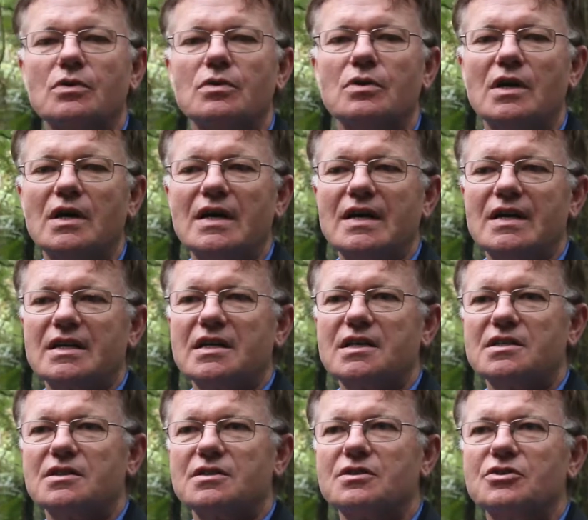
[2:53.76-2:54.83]
will
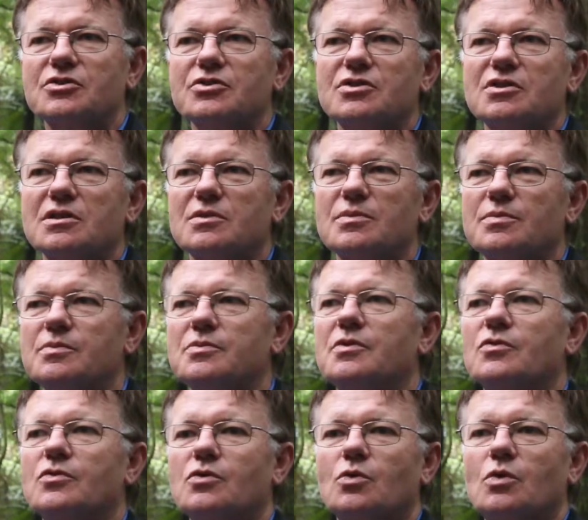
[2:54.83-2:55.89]
get it, use it
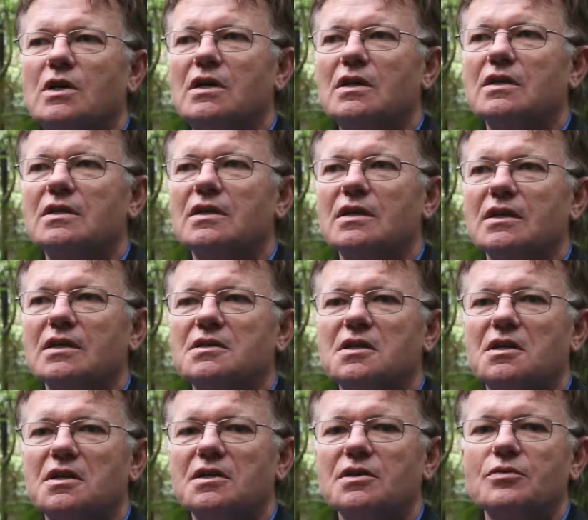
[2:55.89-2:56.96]
for a while and then get
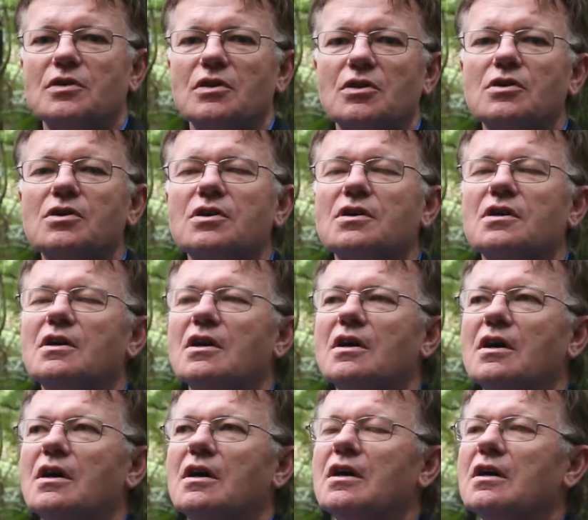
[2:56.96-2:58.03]
tired of the look.
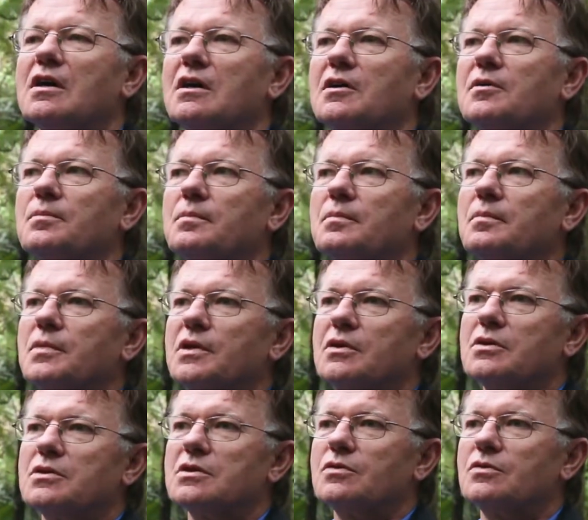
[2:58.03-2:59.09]

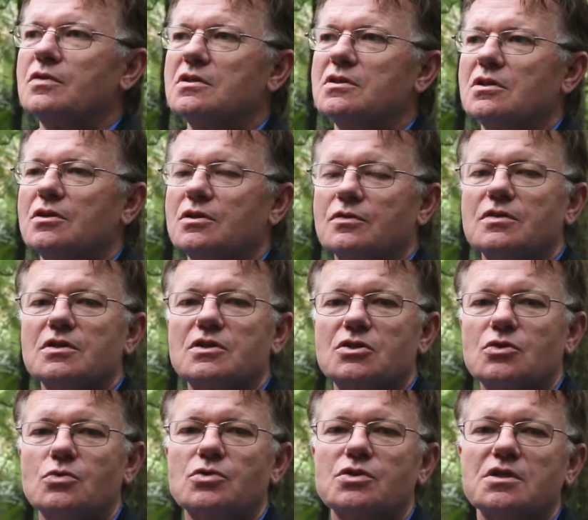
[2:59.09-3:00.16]
Because there's a lot of
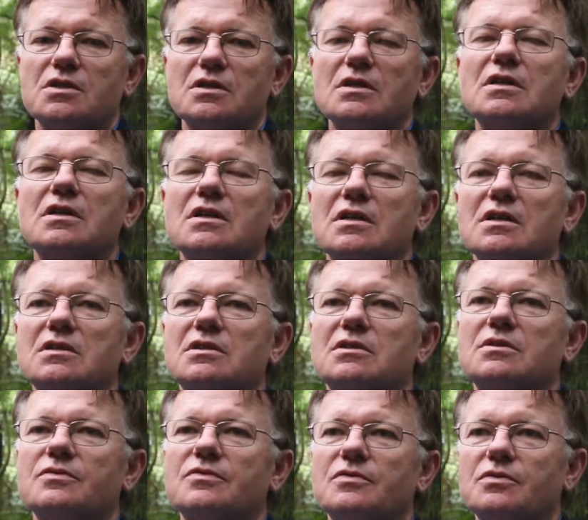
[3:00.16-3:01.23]
distortion,
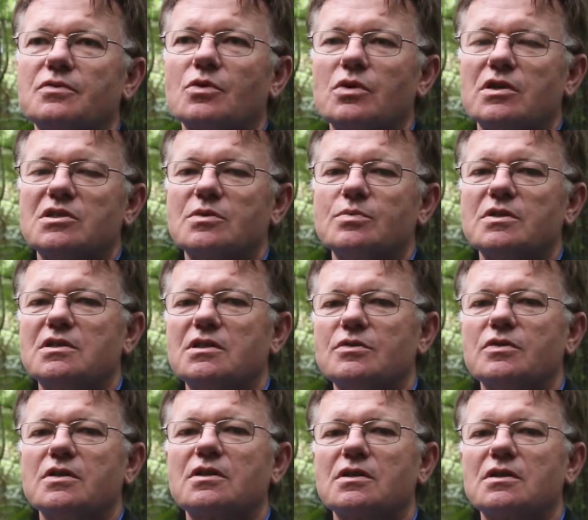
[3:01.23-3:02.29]
it's quite
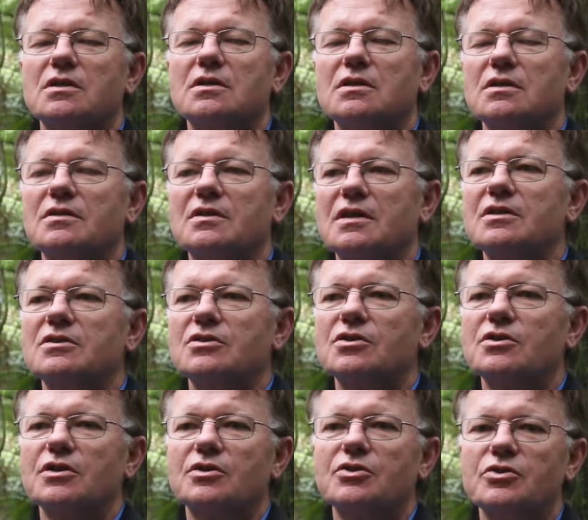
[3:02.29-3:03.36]
specific the things you
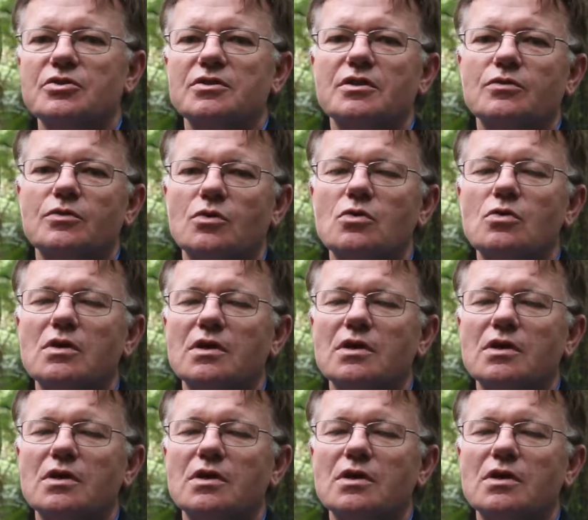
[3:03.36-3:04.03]
can use it for,